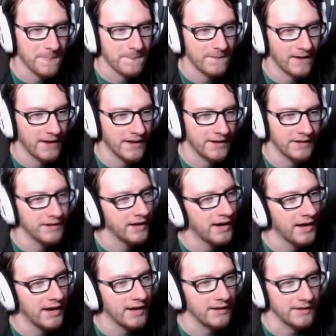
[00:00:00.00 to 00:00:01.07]
And
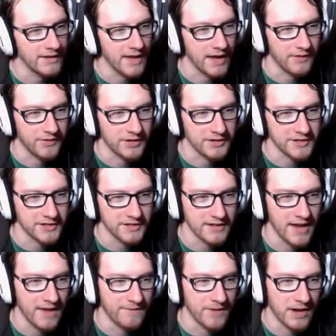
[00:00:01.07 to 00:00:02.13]
yeah, they're just
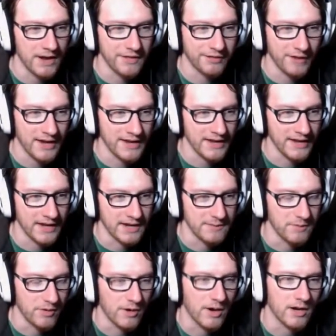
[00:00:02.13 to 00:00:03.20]
not very threatening
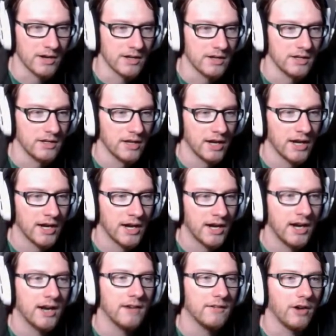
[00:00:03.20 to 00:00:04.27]
anymore.
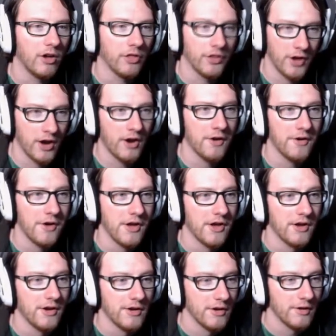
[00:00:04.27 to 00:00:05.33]
Although,
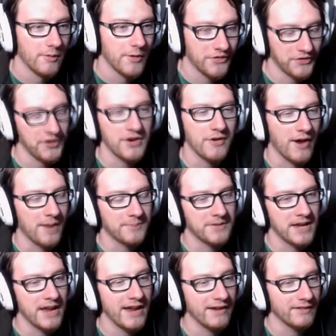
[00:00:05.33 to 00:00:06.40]
with the new
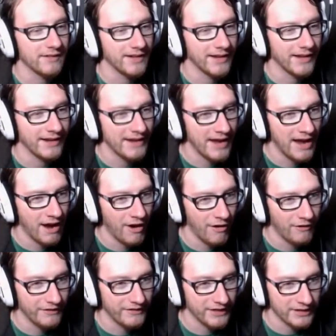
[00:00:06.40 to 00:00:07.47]
update, and
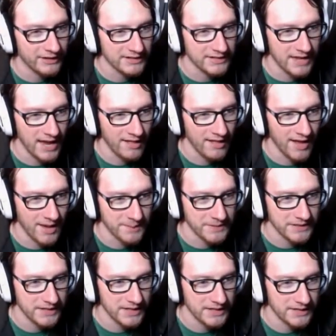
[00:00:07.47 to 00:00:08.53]
now that the
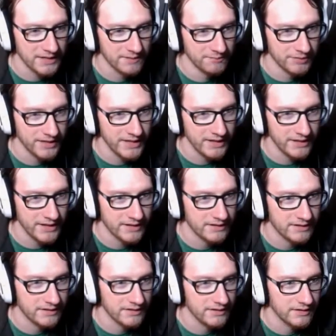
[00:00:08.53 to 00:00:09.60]
Cyclops is completely
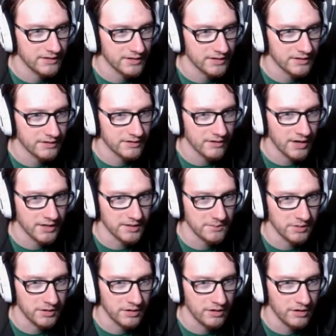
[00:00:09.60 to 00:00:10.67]

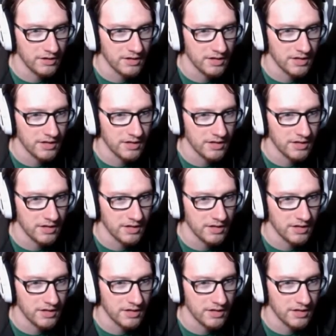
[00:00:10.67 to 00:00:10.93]
destructible,